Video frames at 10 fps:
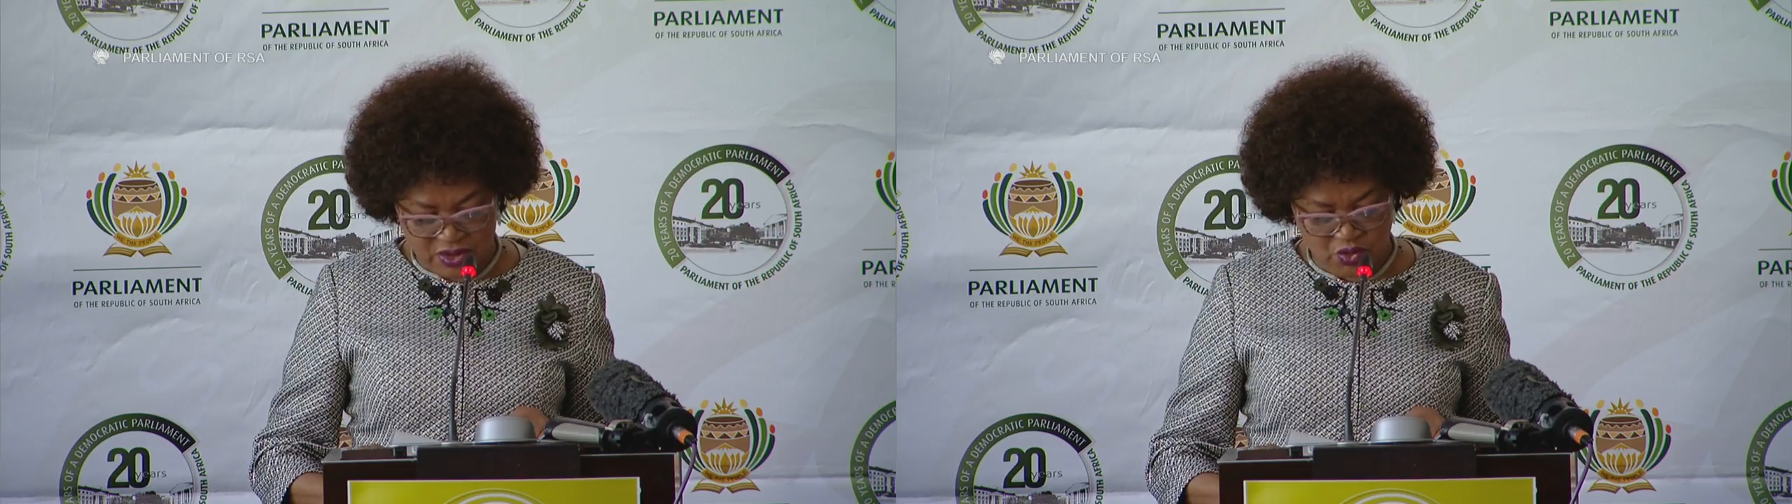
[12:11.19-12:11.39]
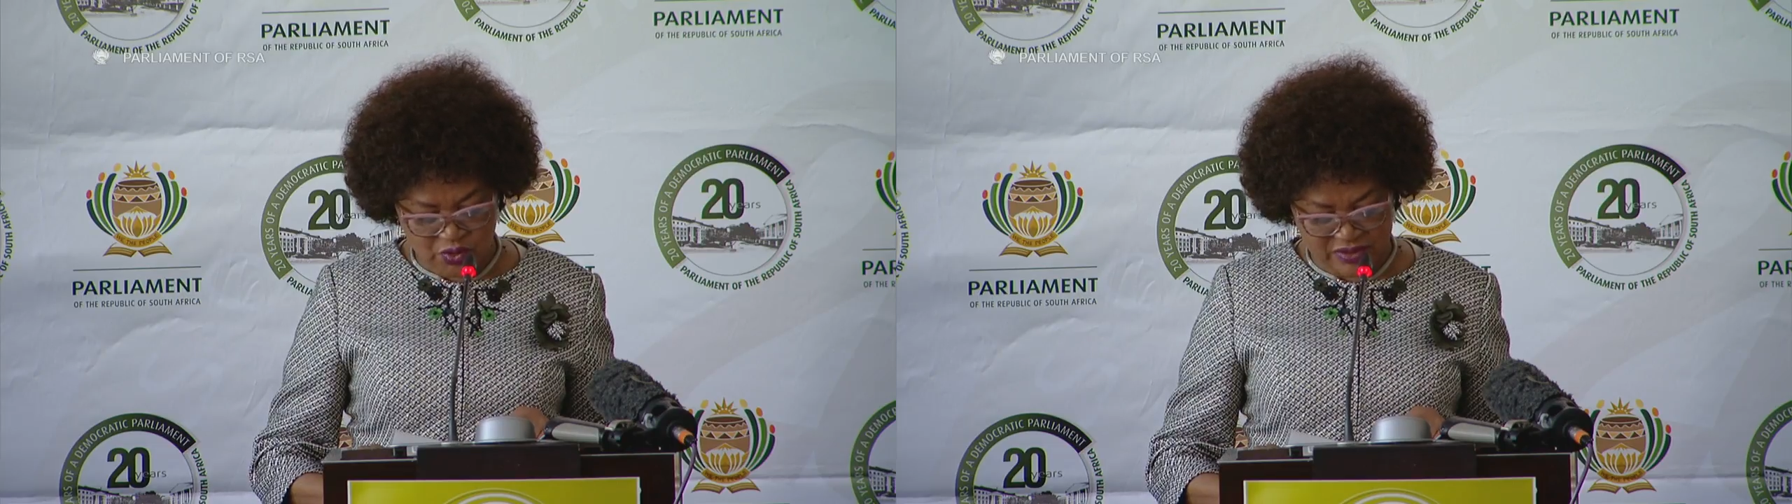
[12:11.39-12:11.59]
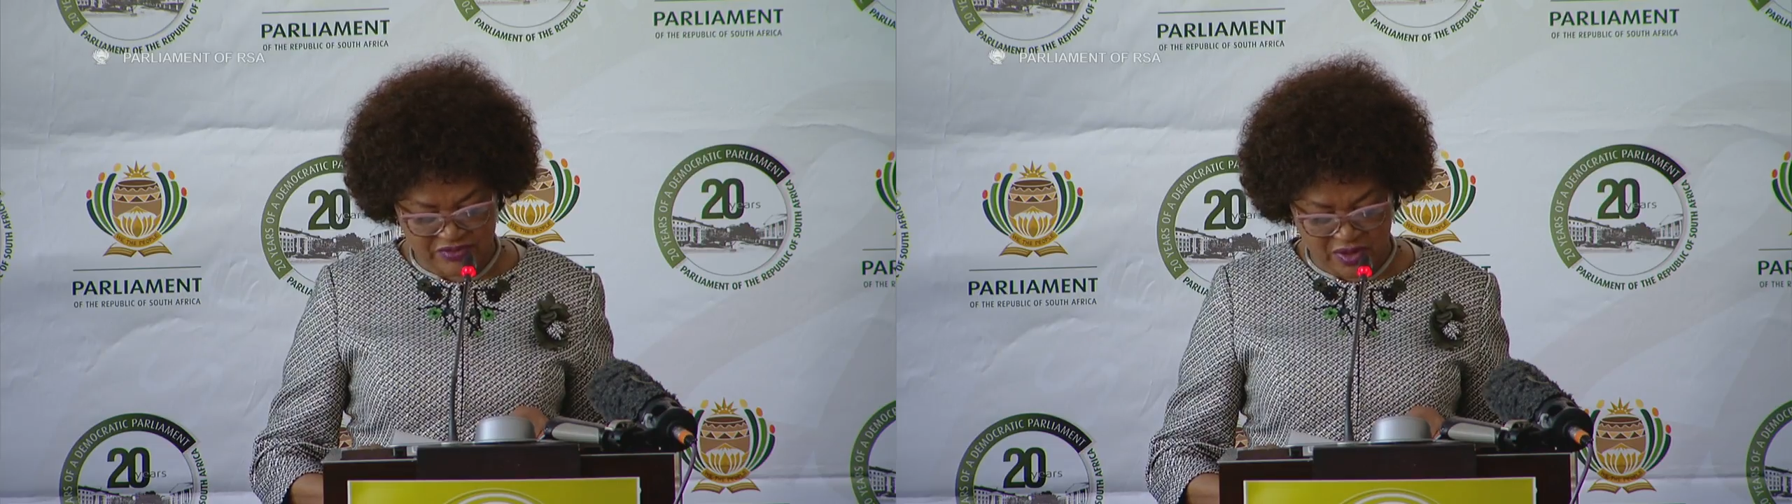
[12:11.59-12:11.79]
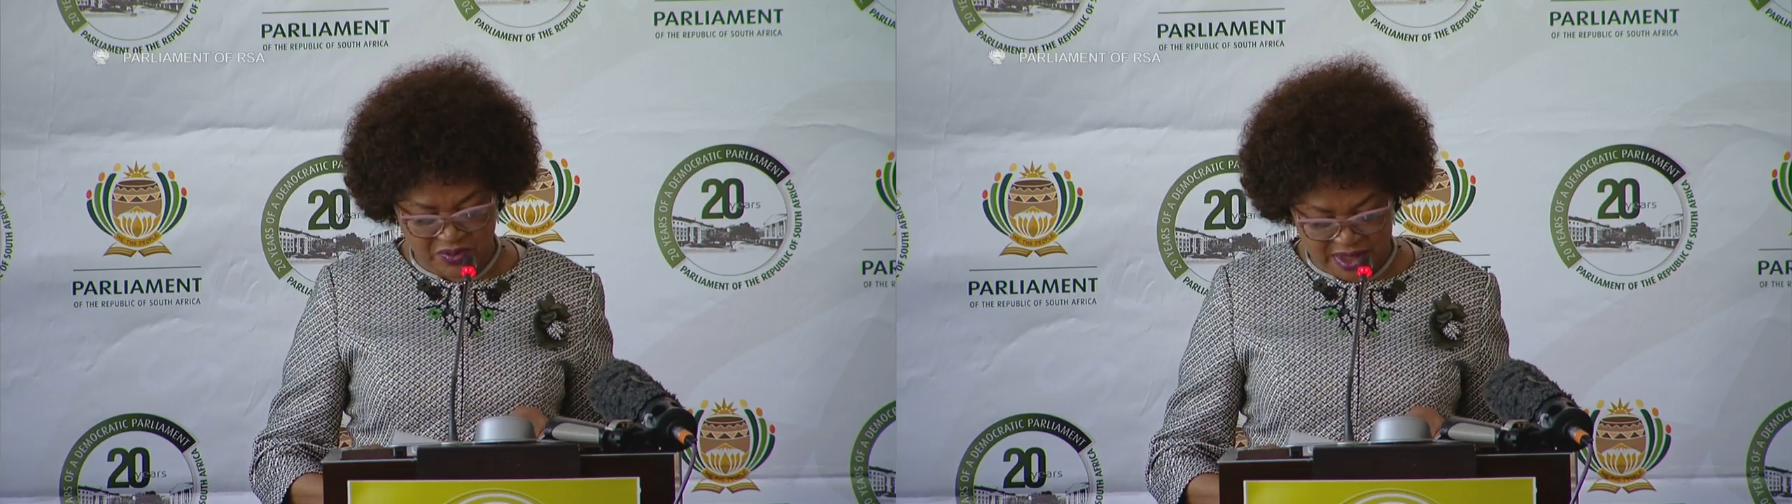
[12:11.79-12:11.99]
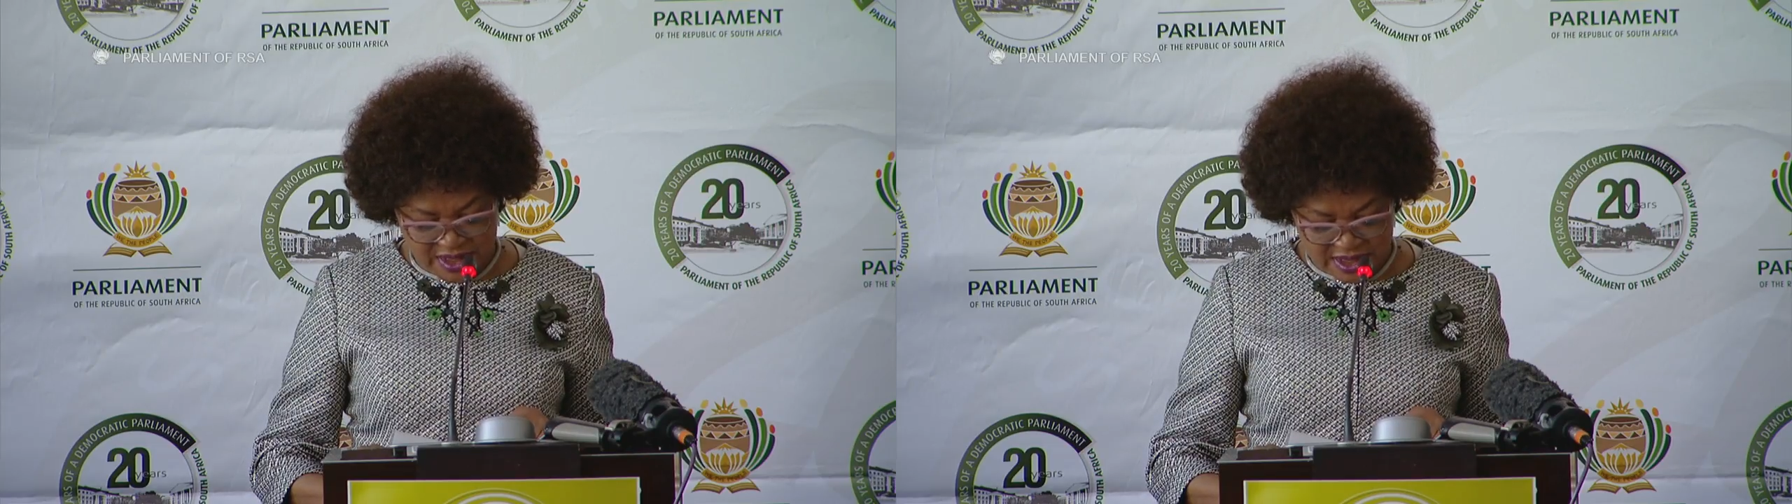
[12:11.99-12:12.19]
to the
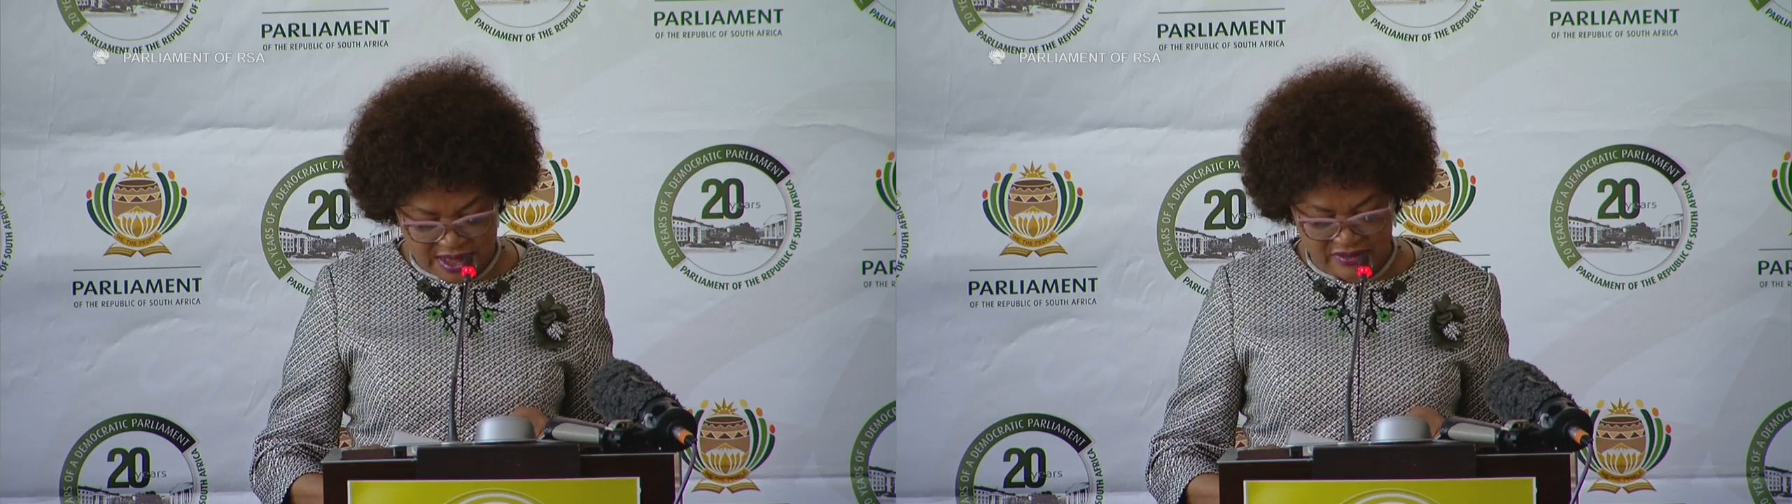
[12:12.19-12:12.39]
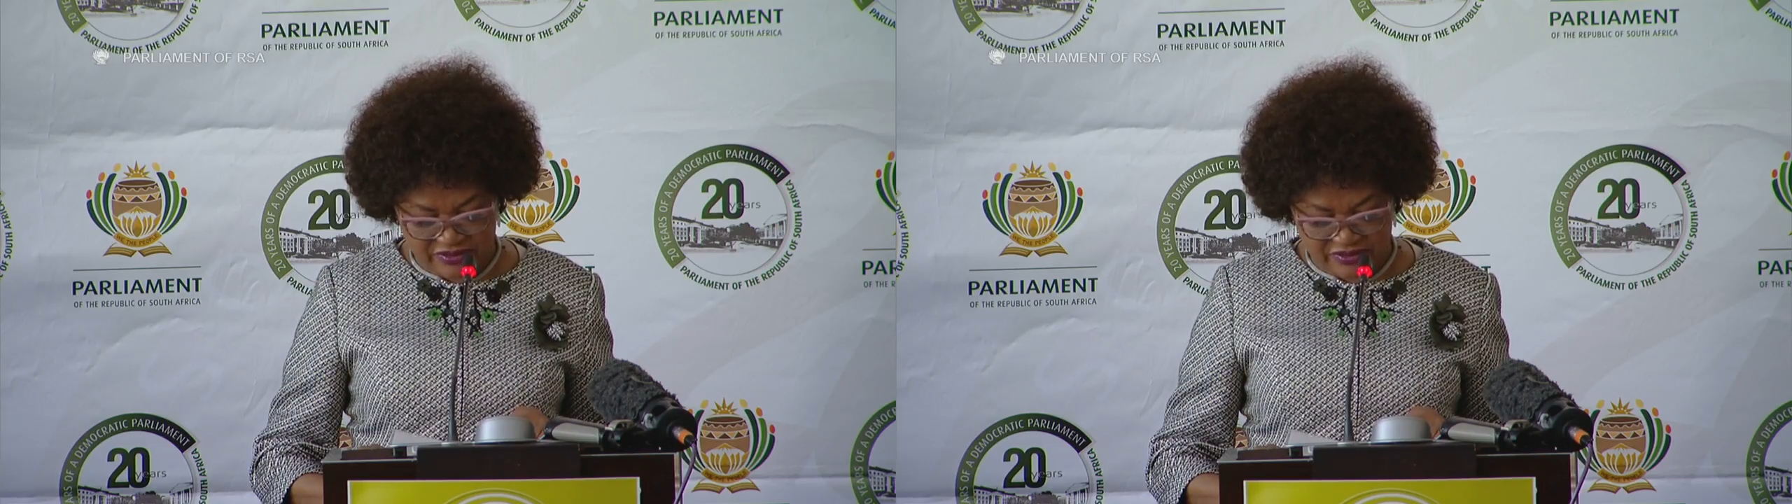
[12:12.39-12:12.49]
foundational